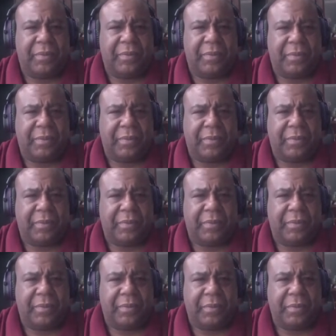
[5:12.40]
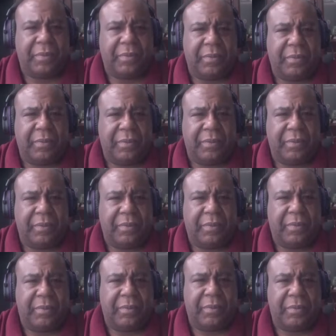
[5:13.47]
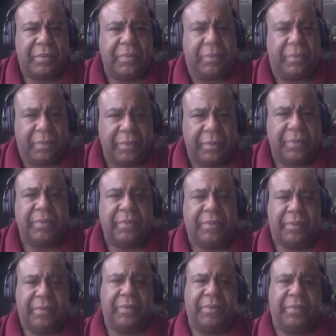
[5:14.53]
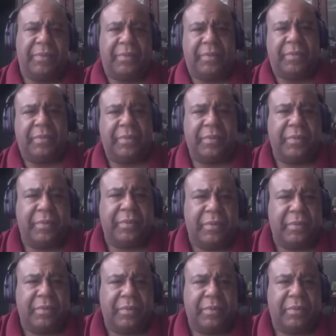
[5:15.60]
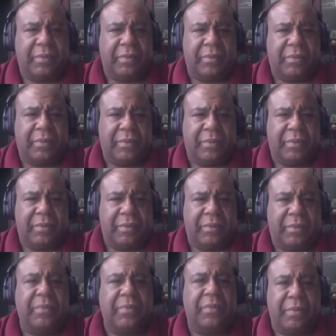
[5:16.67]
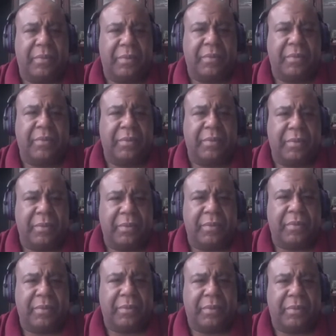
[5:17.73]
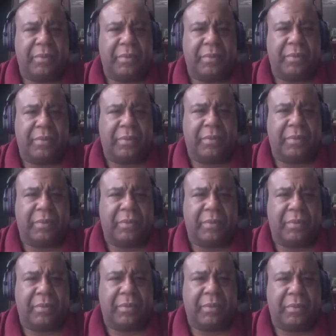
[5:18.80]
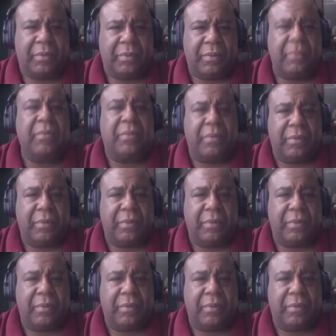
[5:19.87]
This person isn't speaking.